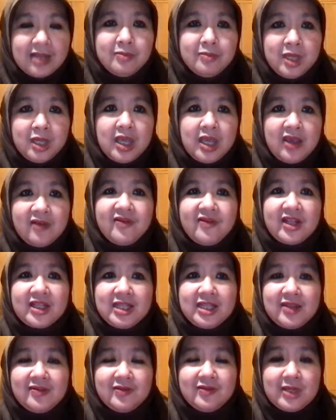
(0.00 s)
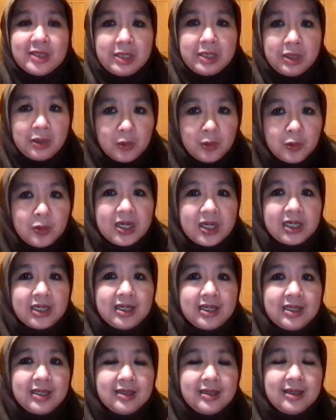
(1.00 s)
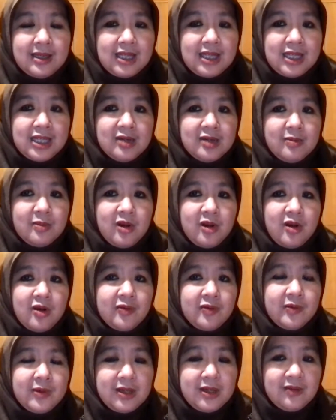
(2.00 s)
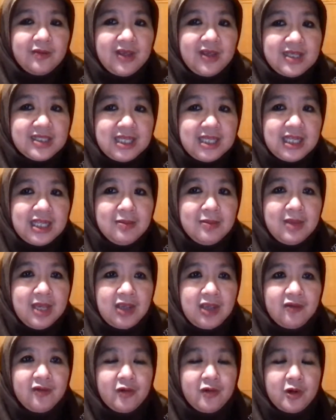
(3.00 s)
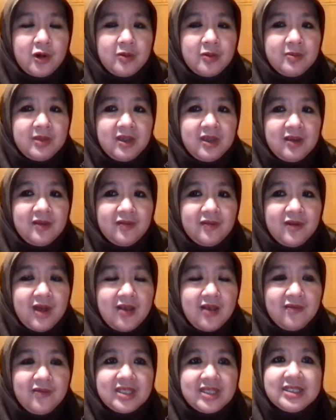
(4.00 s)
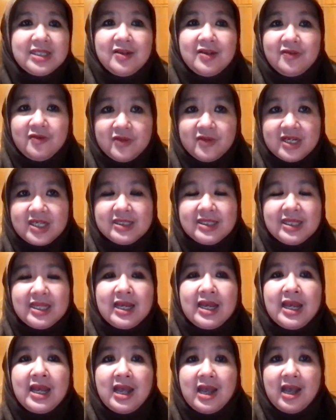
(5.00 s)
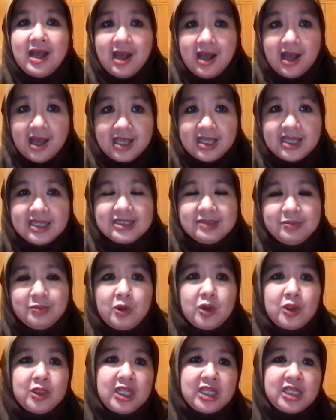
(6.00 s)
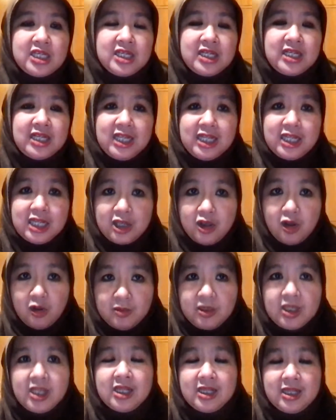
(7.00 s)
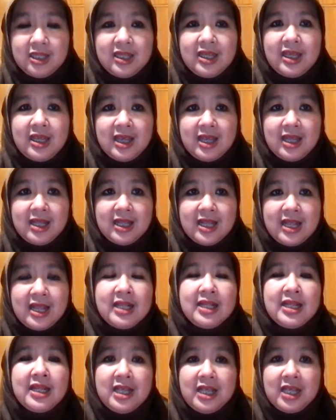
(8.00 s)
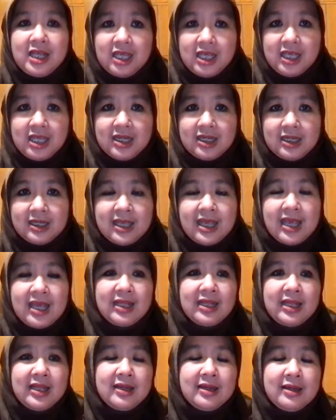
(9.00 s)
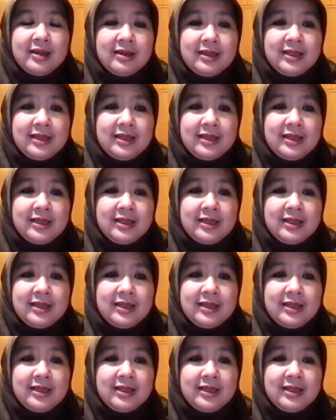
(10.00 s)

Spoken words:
can be effectively work in terms of facing the BA.4 or BA.5. Is the first, the highest protection in the community, and then again